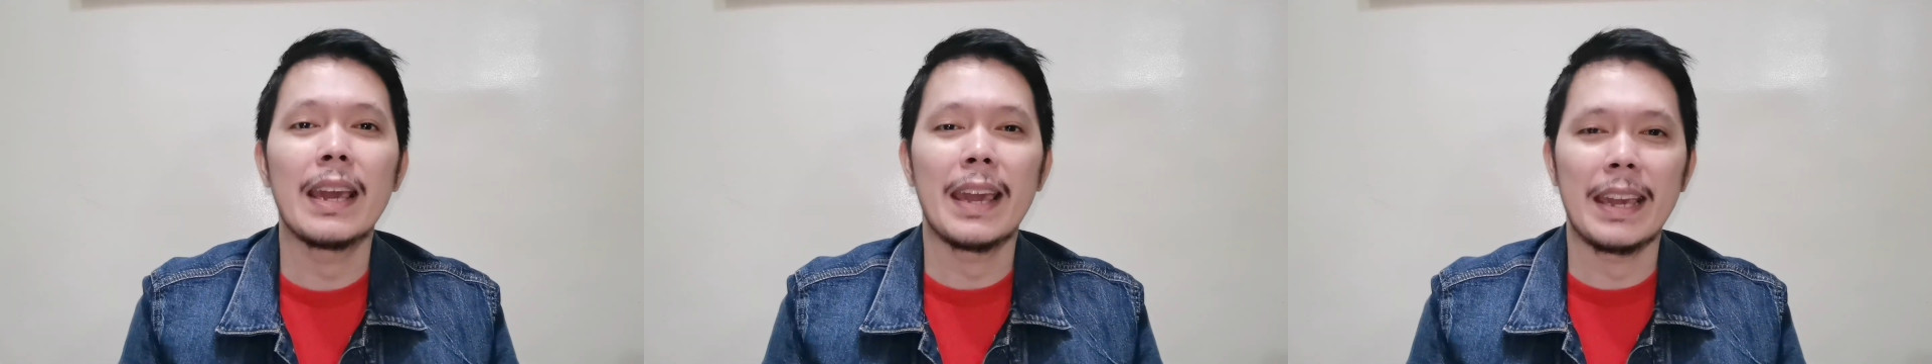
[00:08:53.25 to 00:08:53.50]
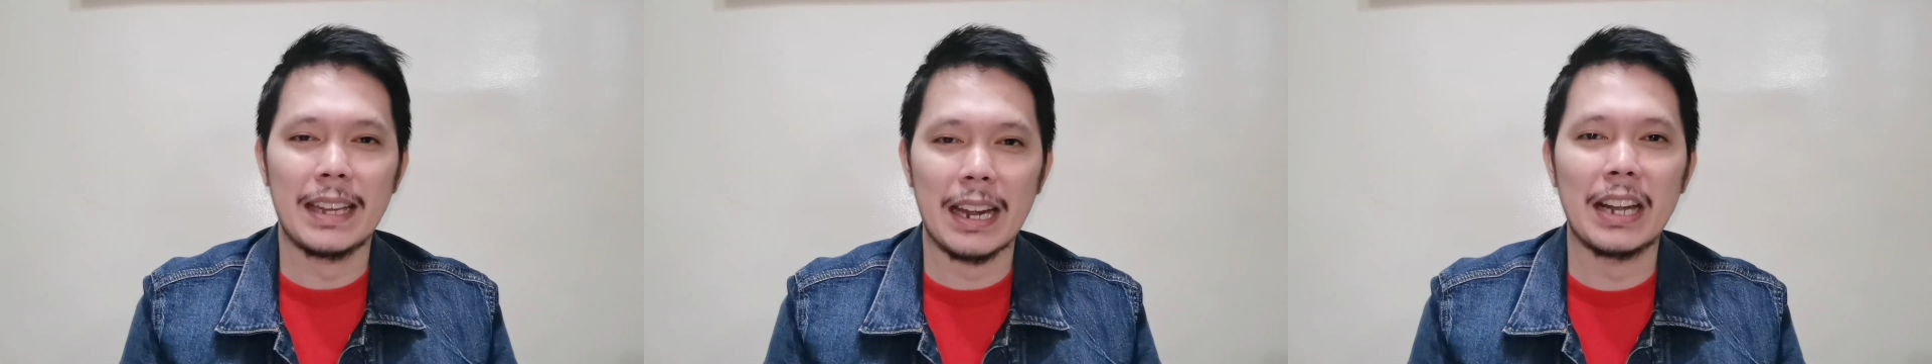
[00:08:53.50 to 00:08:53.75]

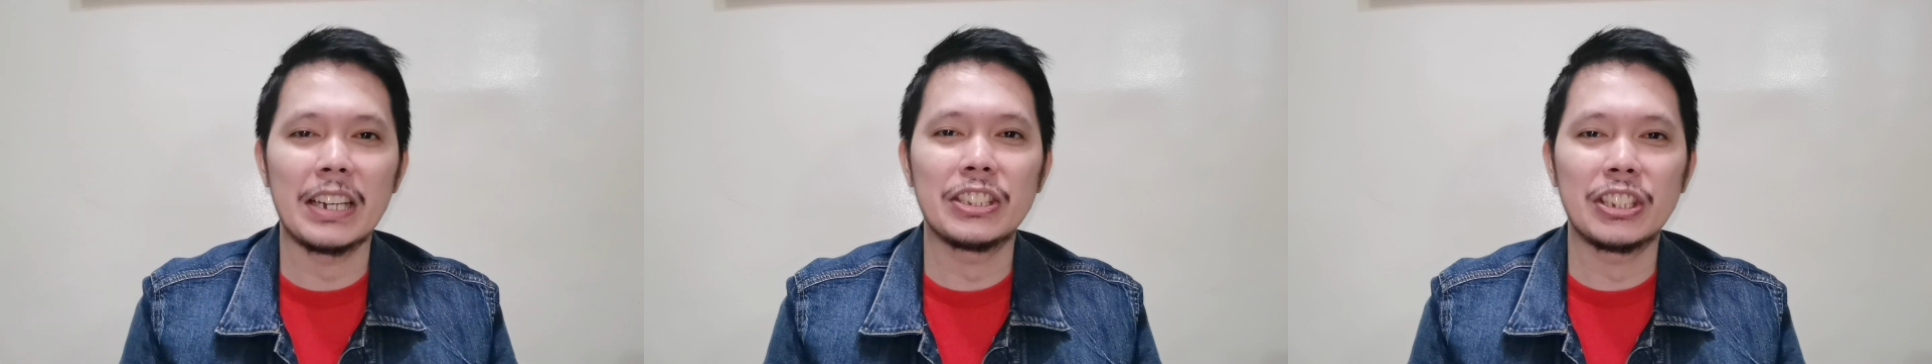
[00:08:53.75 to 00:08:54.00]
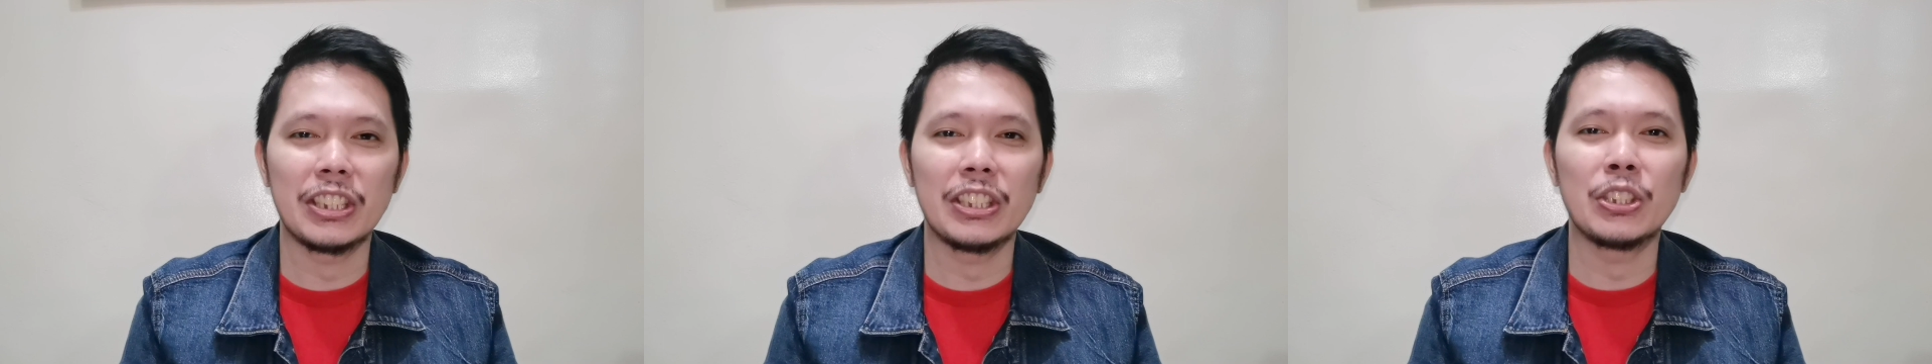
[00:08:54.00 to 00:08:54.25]

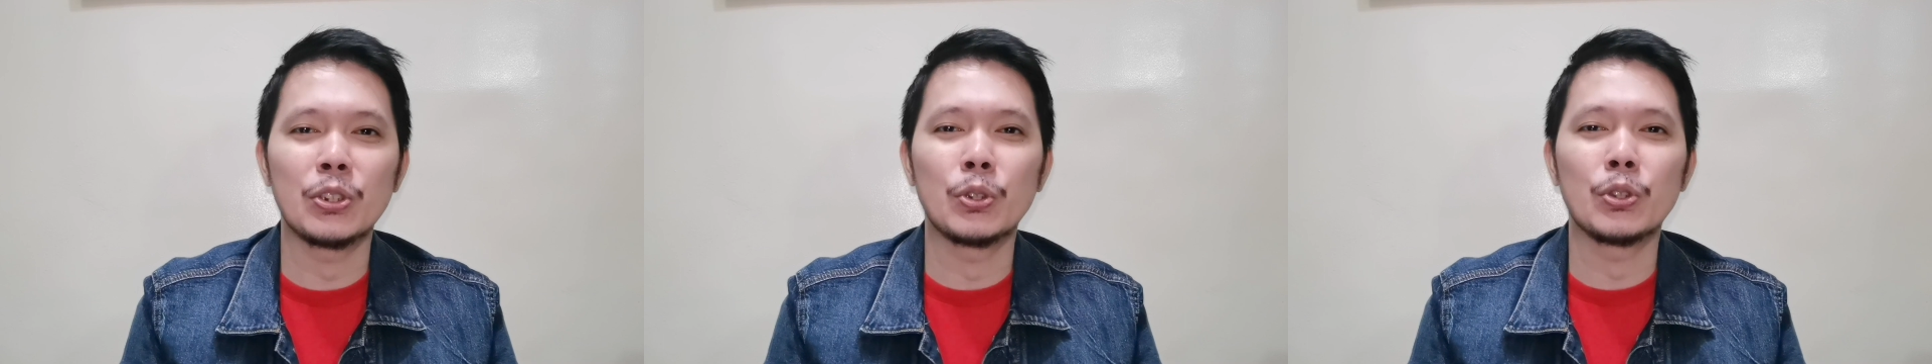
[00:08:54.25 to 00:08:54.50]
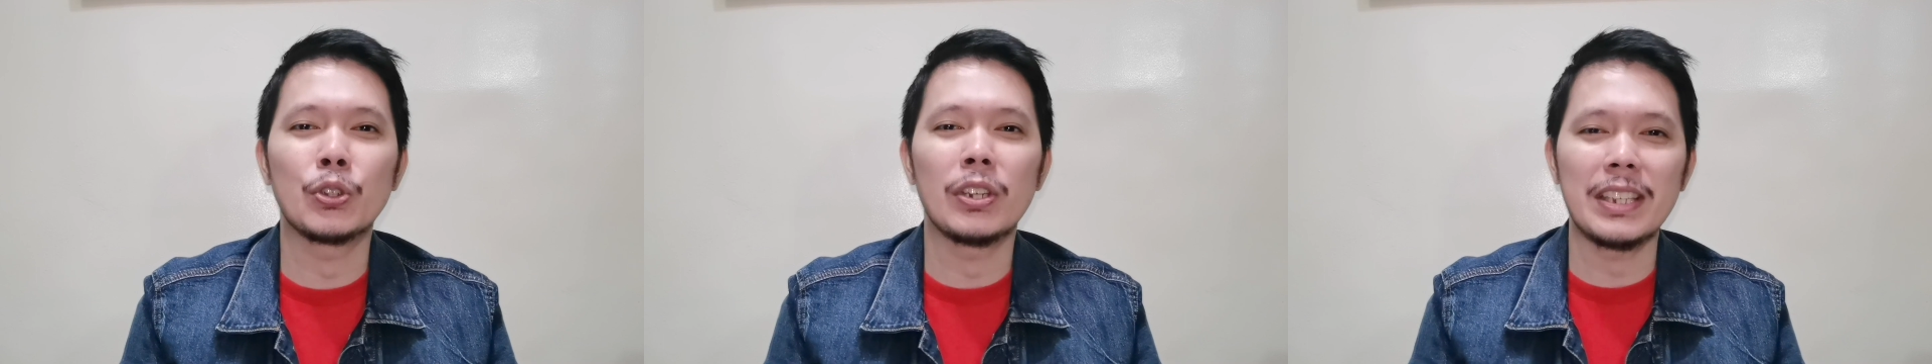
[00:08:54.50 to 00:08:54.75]
encouraging you
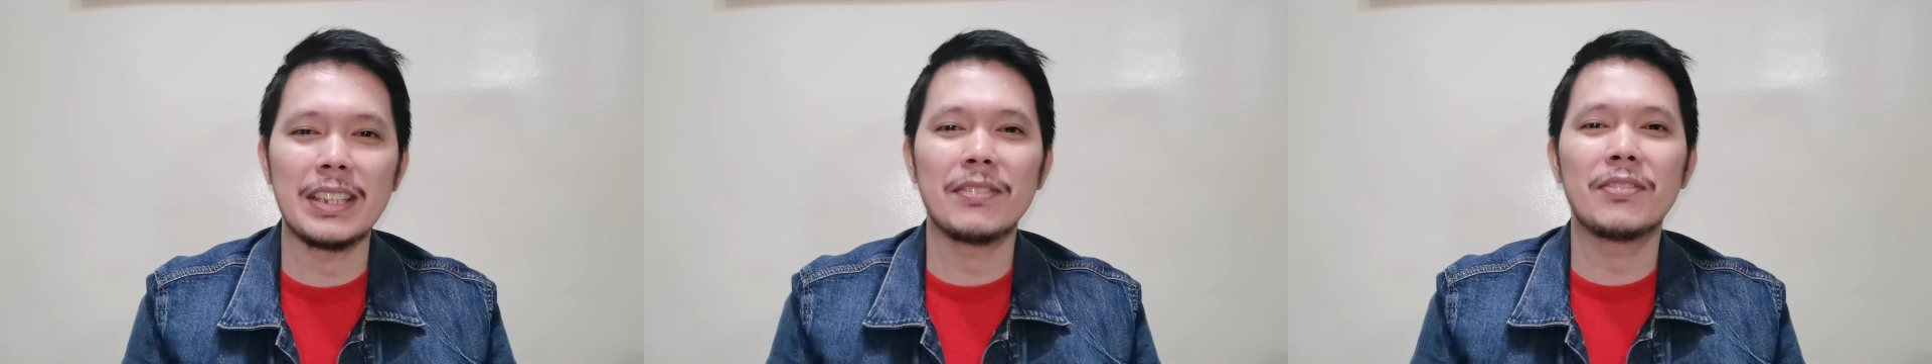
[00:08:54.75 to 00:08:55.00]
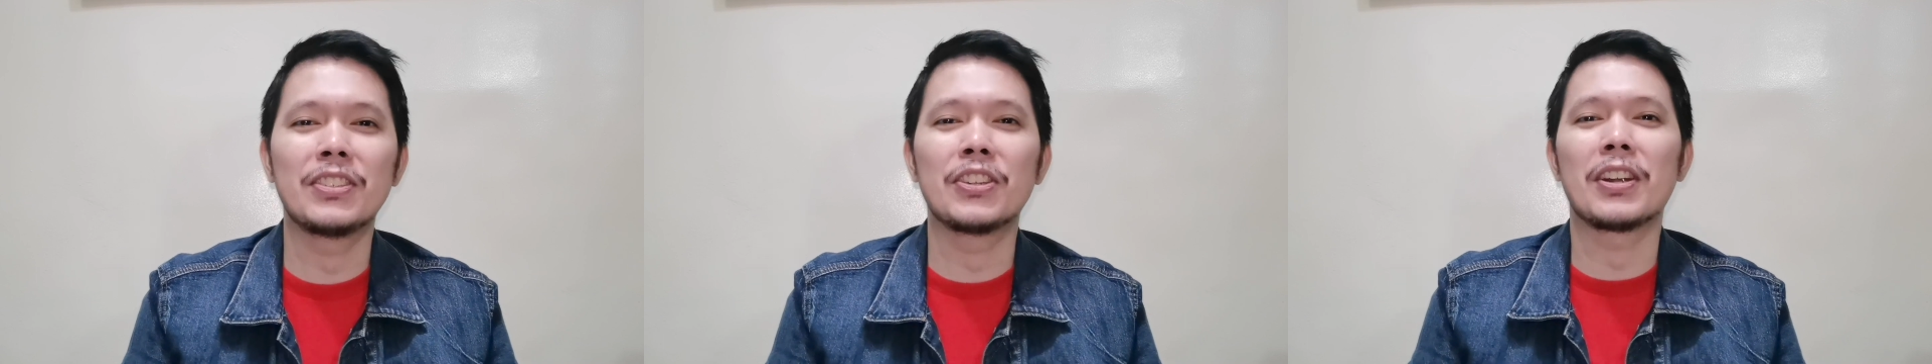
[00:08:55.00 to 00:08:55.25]
to live
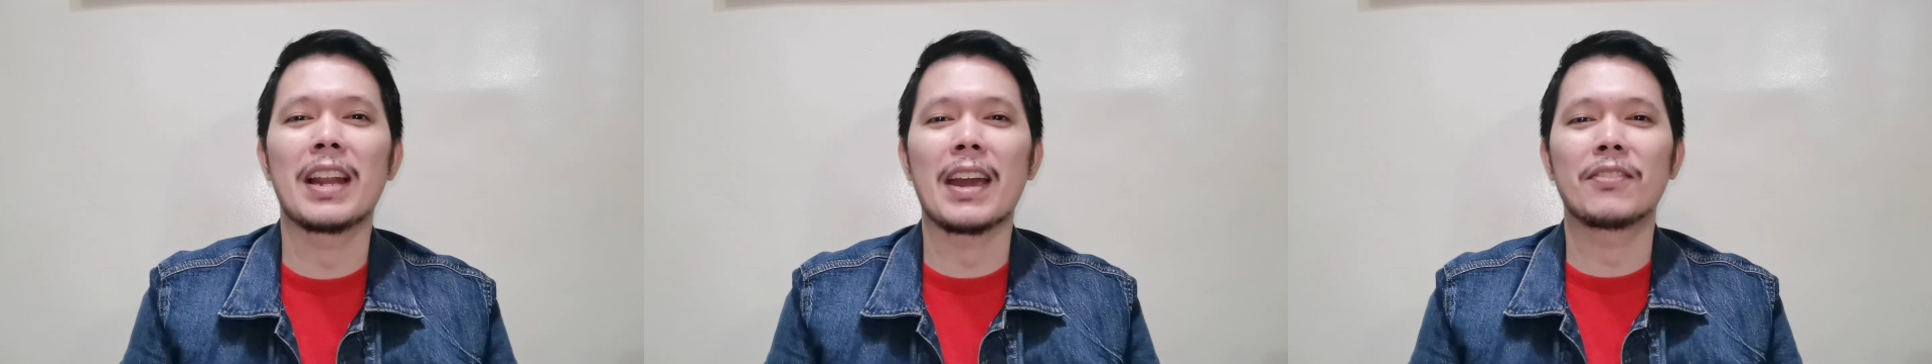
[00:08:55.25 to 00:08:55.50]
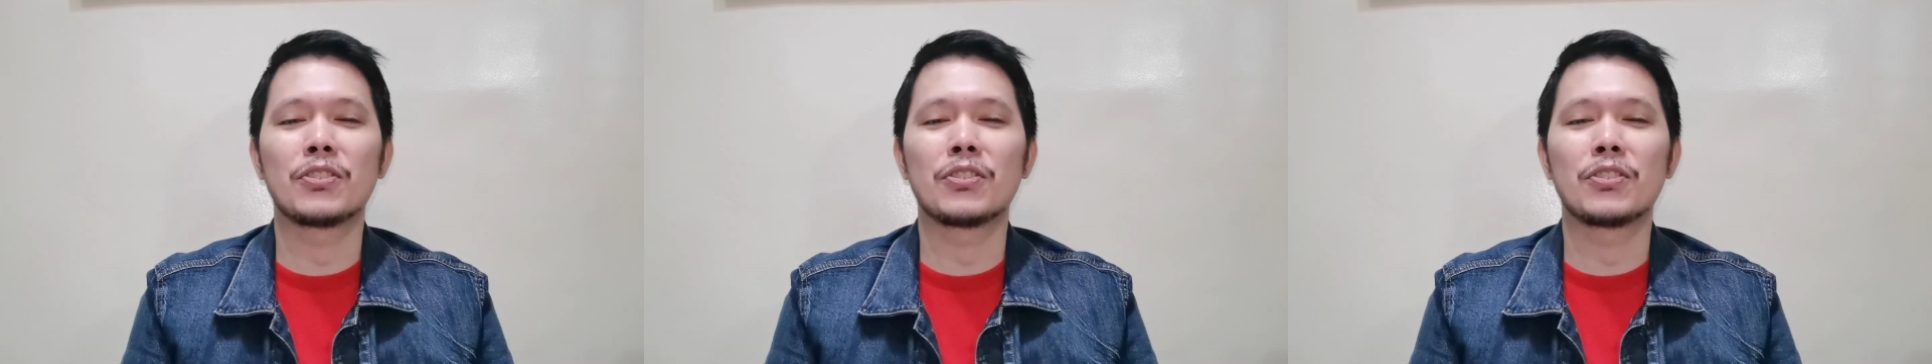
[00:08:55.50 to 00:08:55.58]
your life